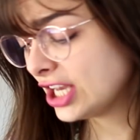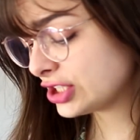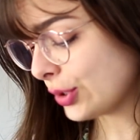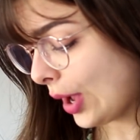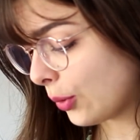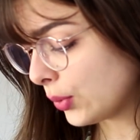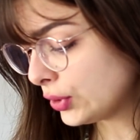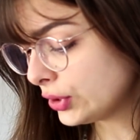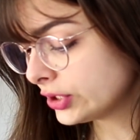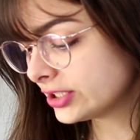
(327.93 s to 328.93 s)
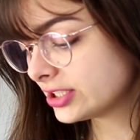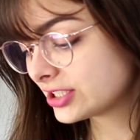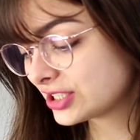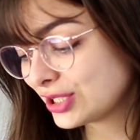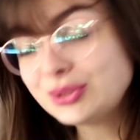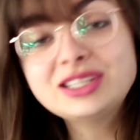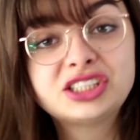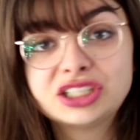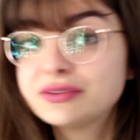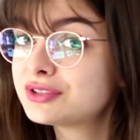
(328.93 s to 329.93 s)
So I will slowly
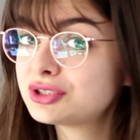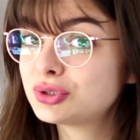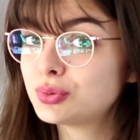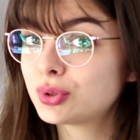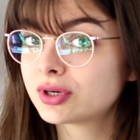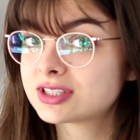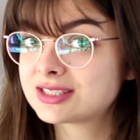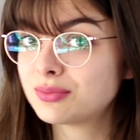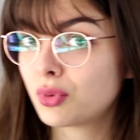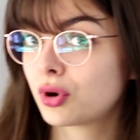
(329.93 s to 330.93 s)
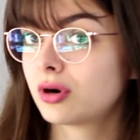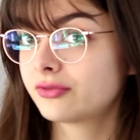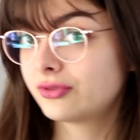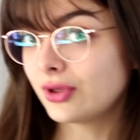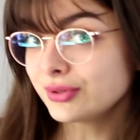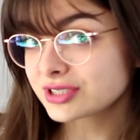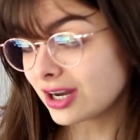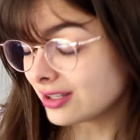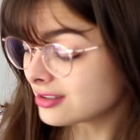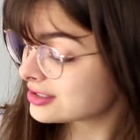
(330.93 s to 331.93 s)
shift towards more of those
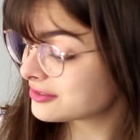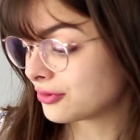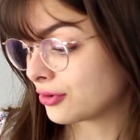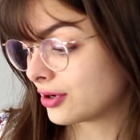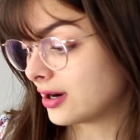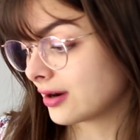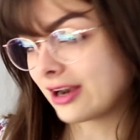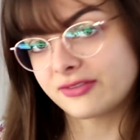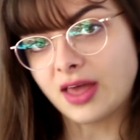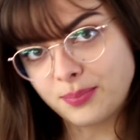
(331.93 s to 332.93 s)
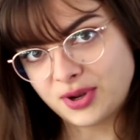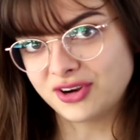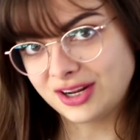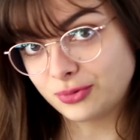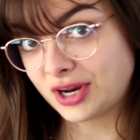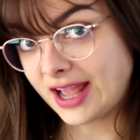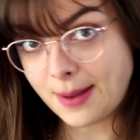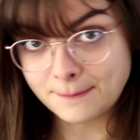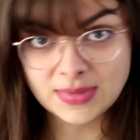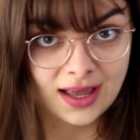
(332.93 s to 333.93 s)
colors for kind of that period when I
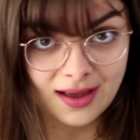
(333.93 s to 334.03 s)
am